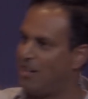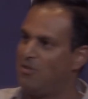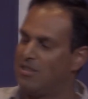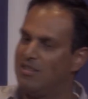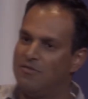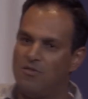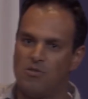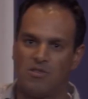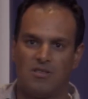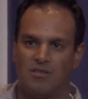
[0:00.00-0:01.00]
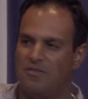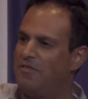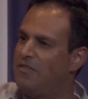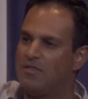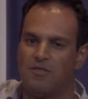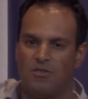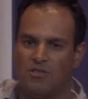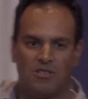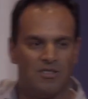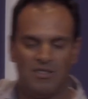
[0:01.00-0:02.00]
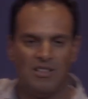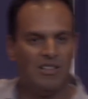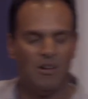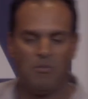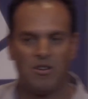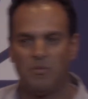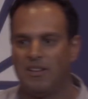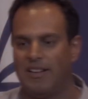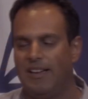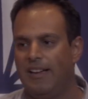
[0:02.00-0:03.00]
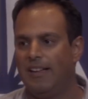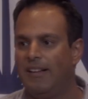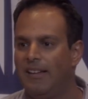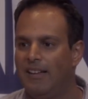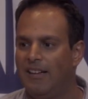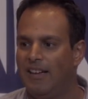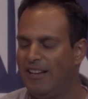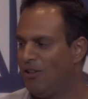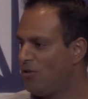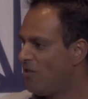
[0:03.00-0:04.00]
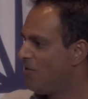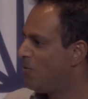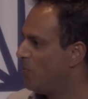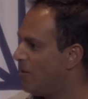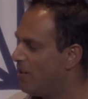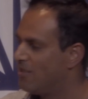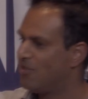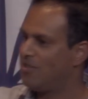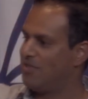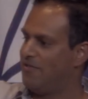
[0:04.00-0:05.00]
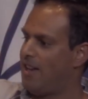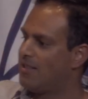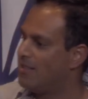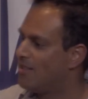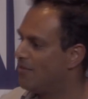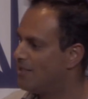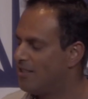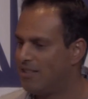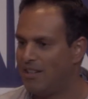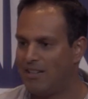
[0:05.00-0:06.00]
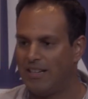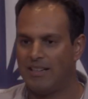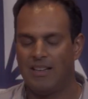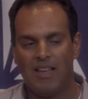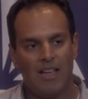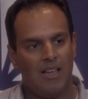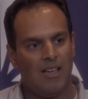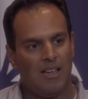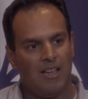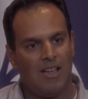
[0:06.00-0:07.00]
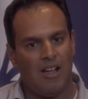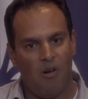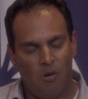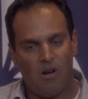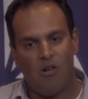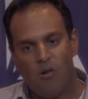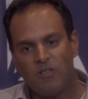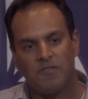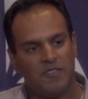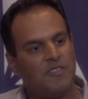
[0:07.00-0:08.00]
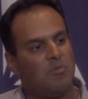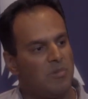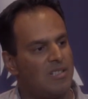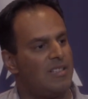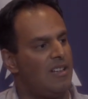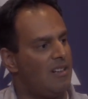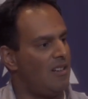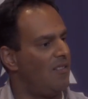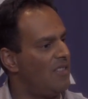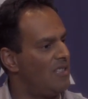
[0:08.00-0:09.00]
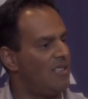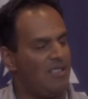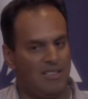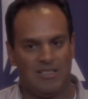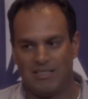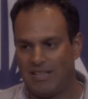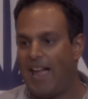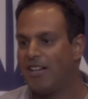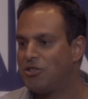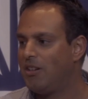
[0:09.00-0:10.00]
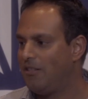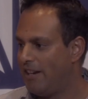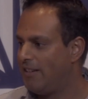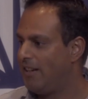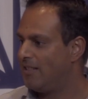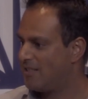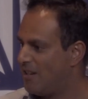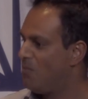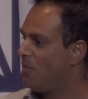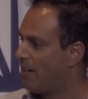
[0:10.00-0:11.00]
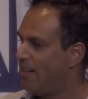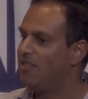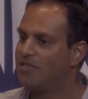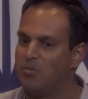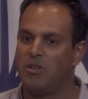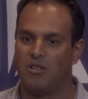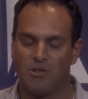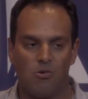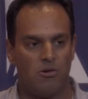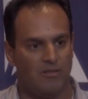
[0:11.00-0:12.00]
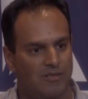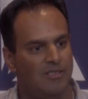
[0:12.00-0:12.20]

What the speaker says: I was in the 4th or 5th floor apartment I had, and I looked out of the window and I saw this vastness of the city, and over 50% of the city is actually writing some kind of computer code.